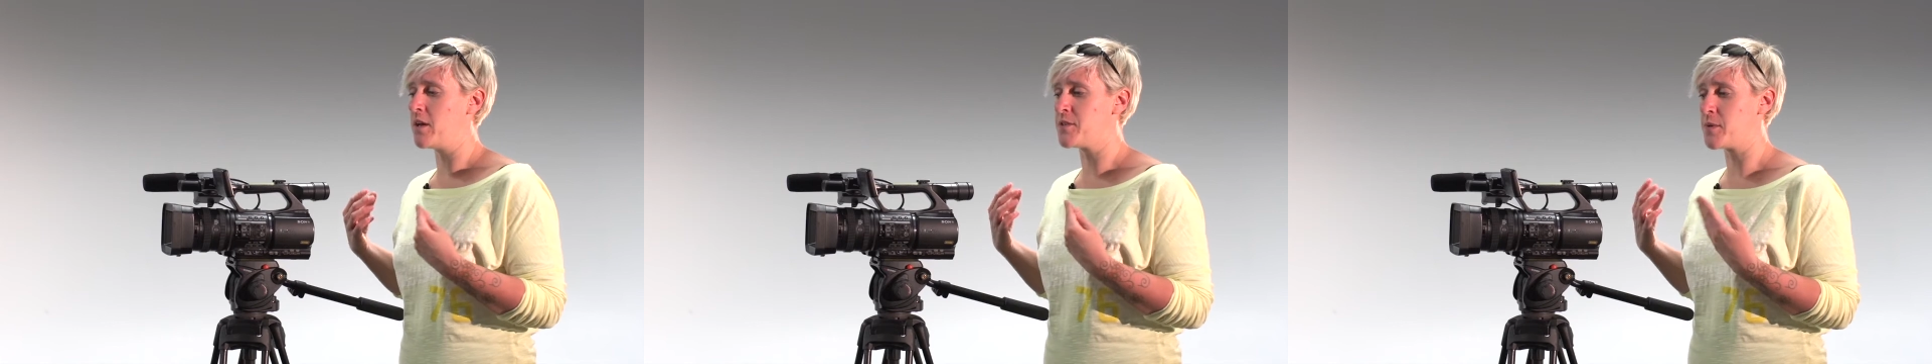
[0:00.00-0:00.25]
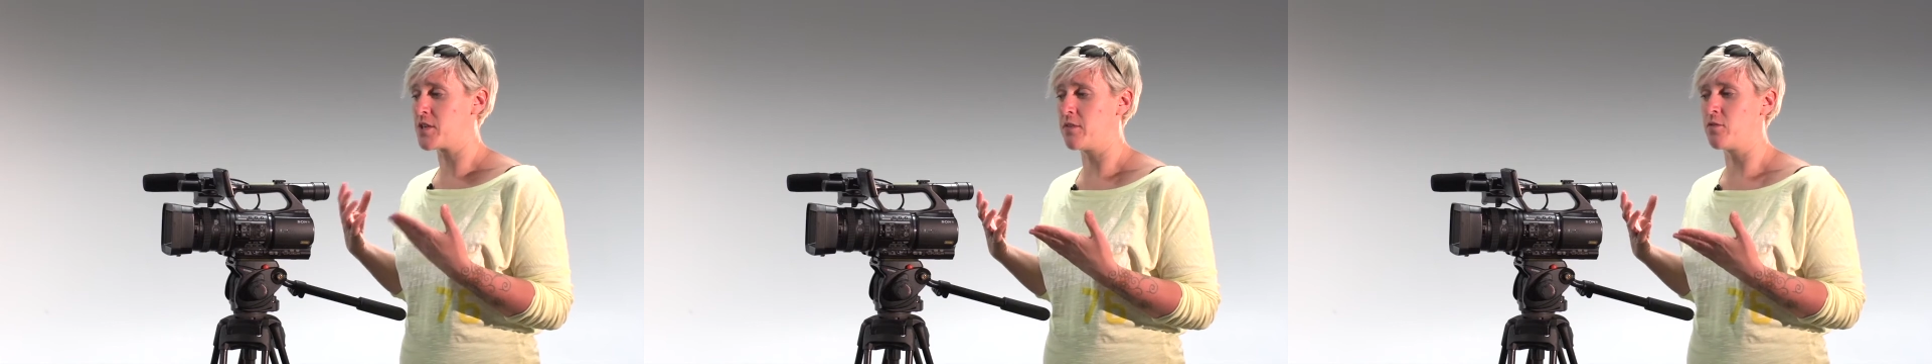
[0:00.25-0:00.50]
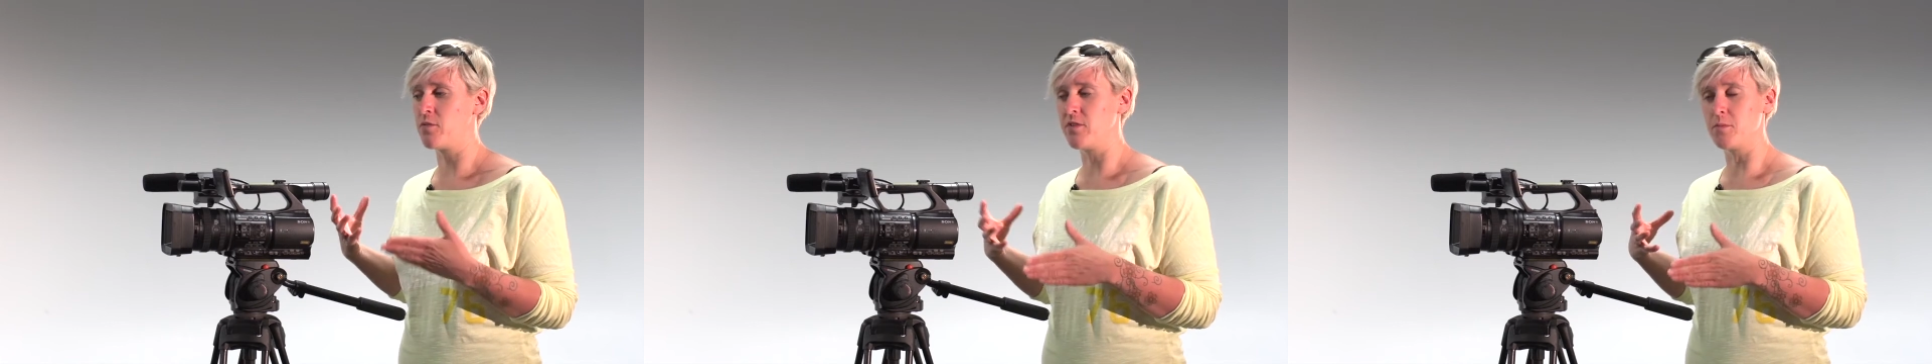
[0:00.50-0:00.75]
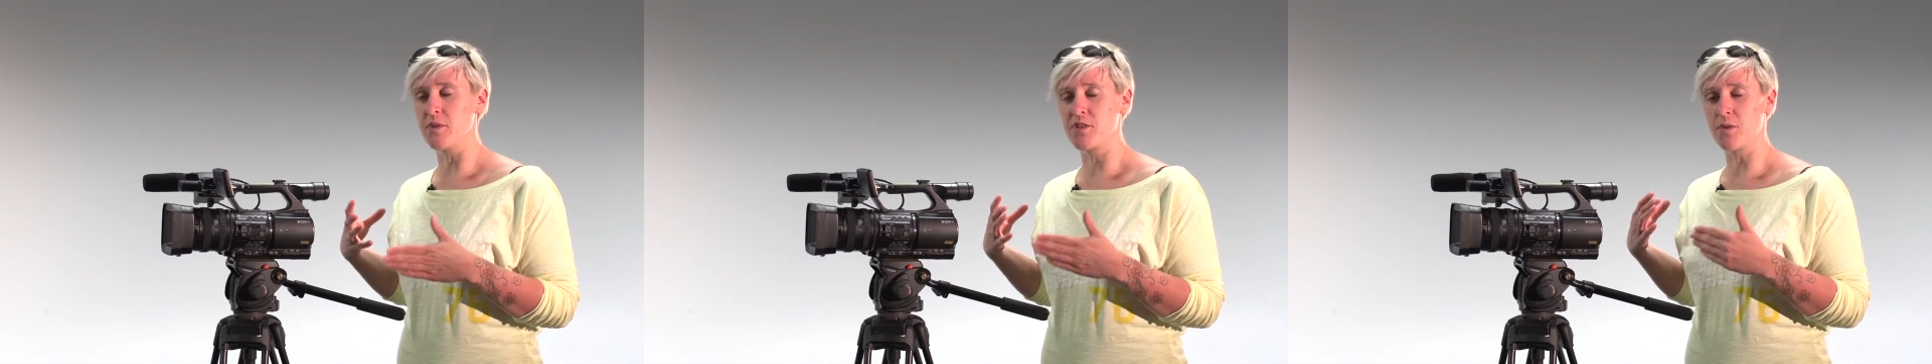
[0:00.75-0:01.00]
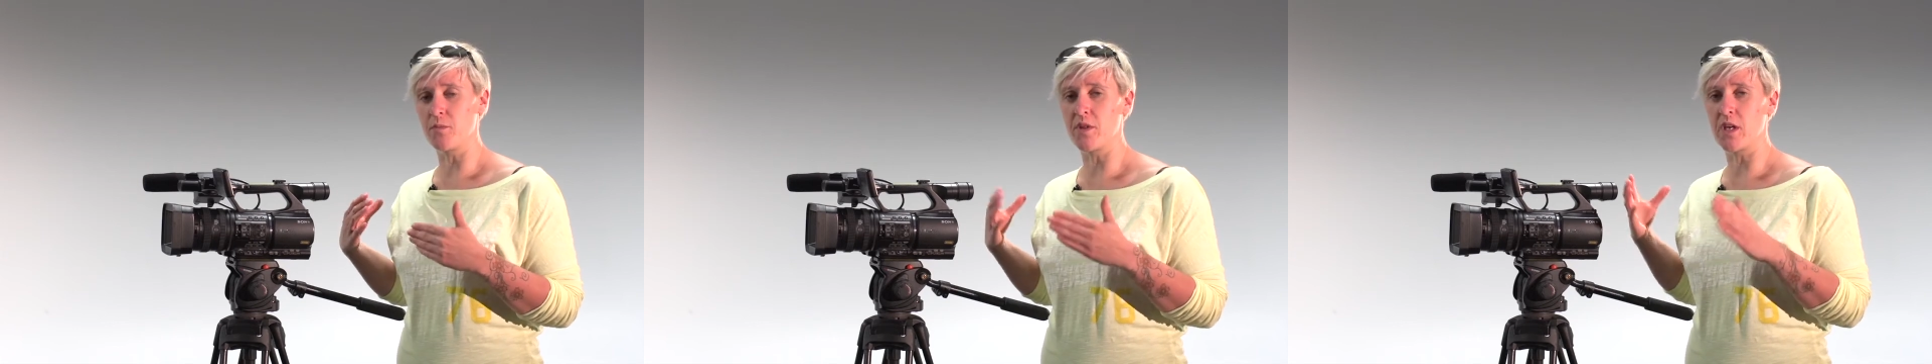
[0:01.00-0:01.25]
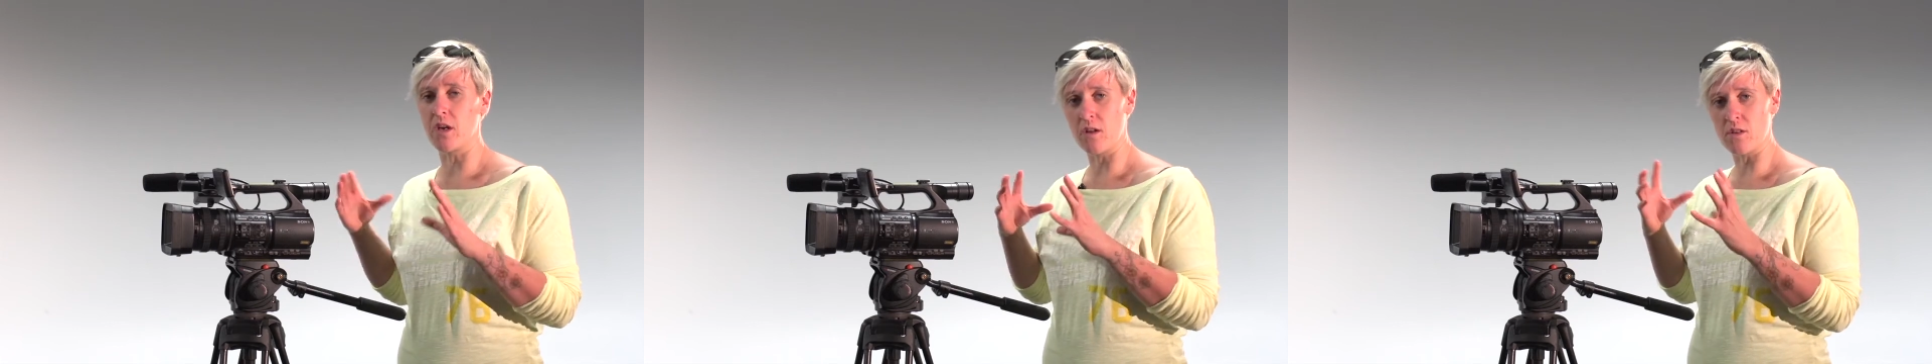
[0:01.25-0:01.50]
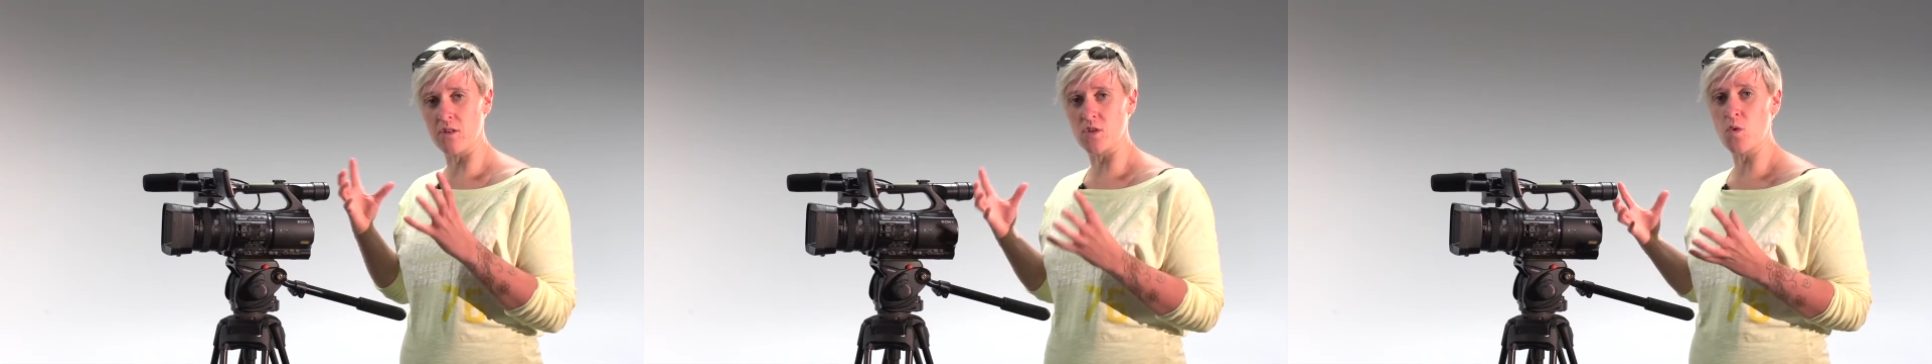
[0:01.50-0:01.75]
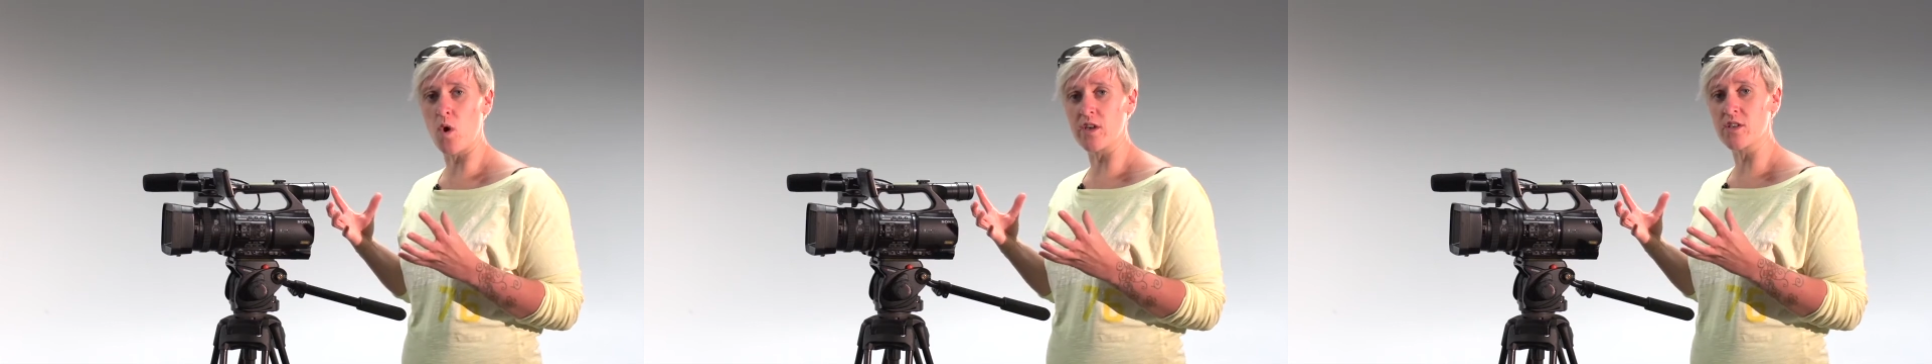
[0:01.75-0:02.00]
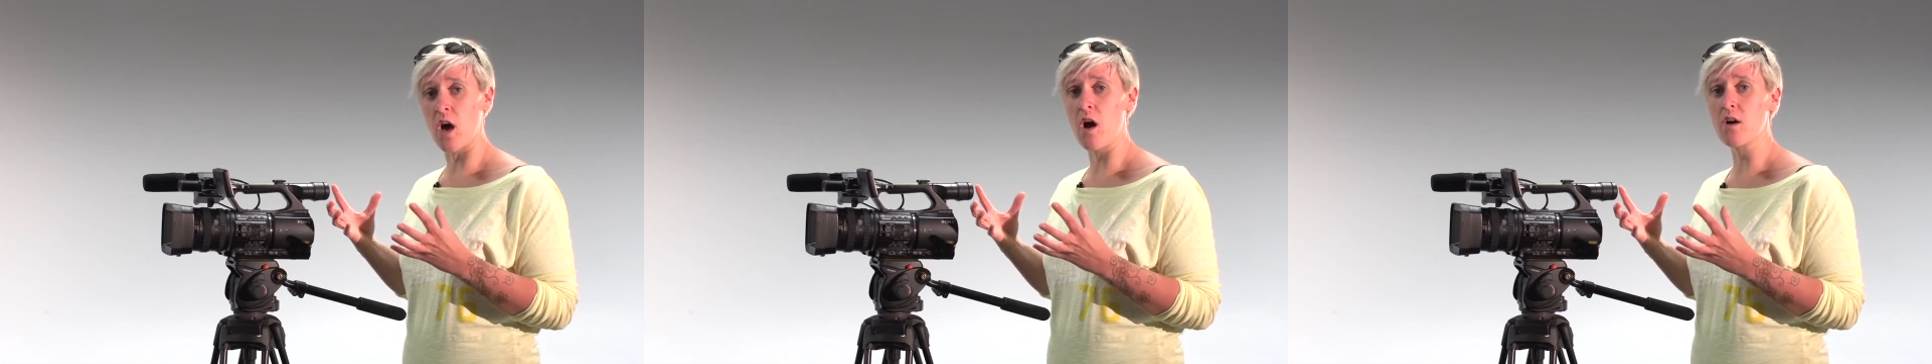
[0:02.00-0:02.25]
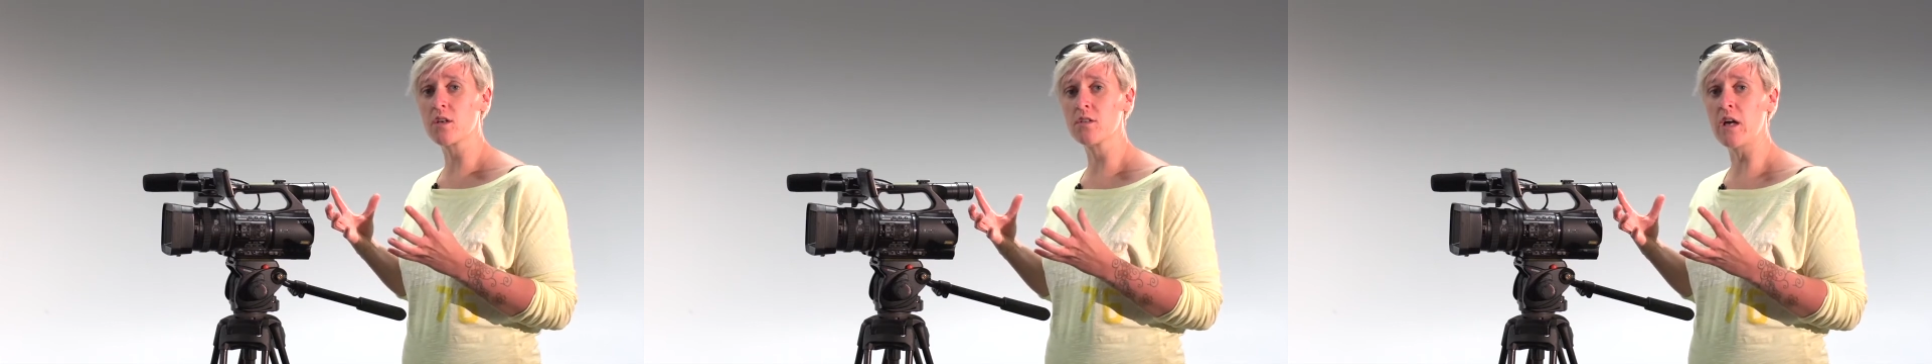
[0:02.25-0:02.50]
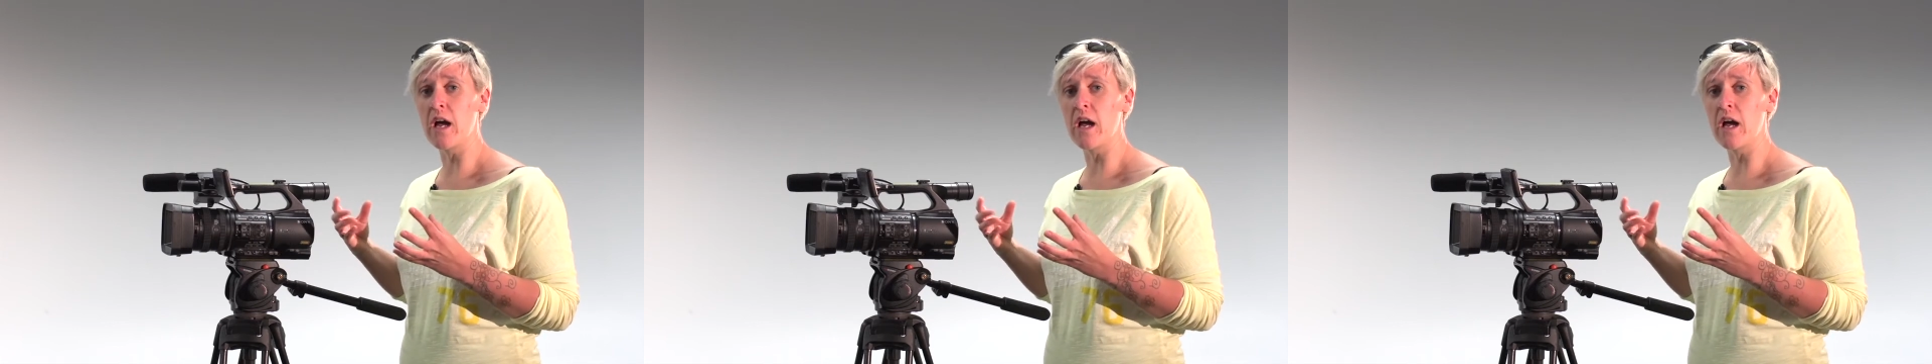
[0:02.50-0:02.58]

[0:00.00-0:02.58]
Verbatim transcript: especially if you're filming something that's quite dark,